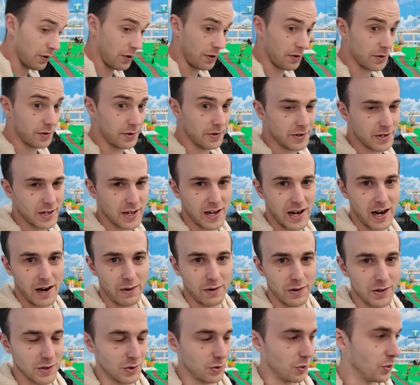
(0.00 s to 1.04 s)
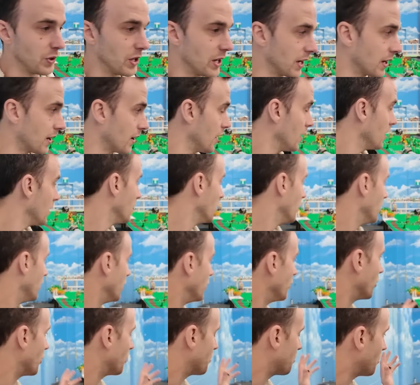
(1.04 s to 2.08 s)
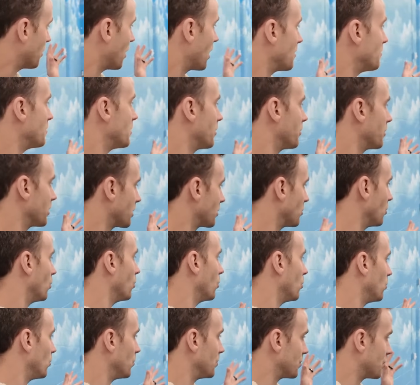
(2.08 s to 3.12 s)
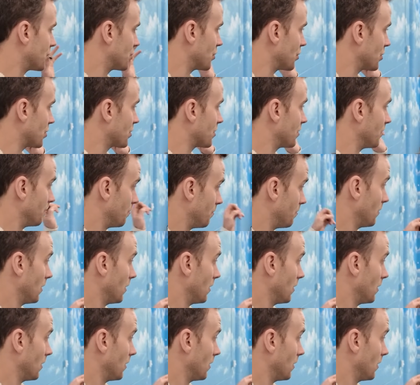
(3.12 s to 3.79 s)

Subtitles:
for 13 hours a week, and their primary goal is just